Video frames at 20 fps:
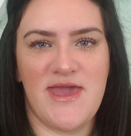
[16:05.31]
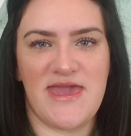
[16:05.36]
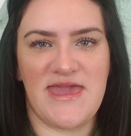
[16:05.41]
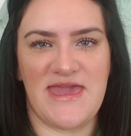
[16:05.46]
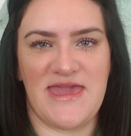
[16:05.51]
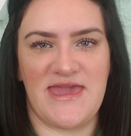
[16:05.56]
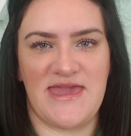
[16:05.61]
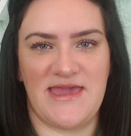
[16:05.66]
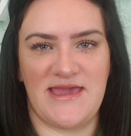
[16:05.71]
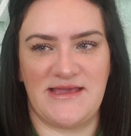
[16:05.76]

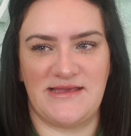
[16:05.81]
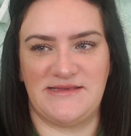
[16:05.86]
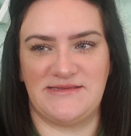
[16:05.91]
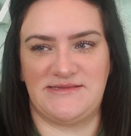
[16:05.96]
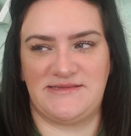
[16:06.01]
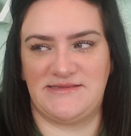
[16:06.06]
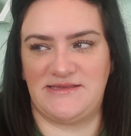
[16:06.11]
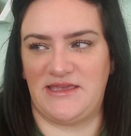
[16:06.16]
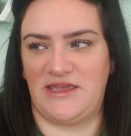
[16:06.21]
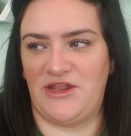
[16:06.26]

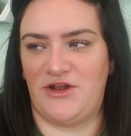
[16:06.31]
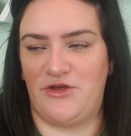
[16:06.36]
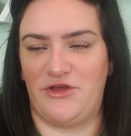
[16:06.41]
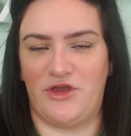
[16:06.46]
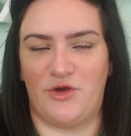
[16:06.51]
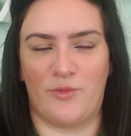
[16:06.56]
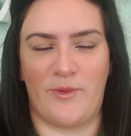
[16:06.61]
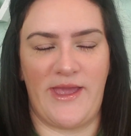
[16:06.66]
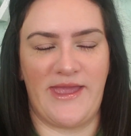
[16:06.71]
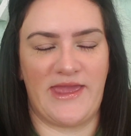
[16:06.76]
is, you know,
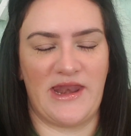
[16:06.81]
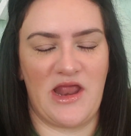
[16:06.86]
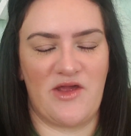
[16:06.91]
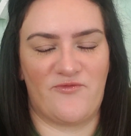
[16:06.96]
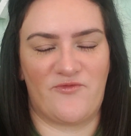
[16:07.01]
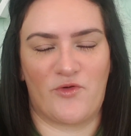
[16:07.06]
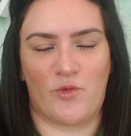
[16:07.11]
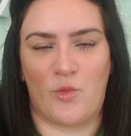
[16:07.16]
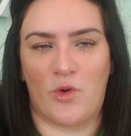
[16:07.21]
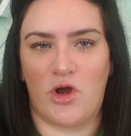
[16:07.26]
you're waking
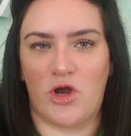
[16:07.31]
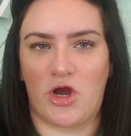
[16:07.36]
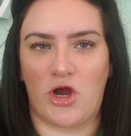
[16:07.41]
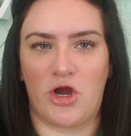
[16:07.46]
up for work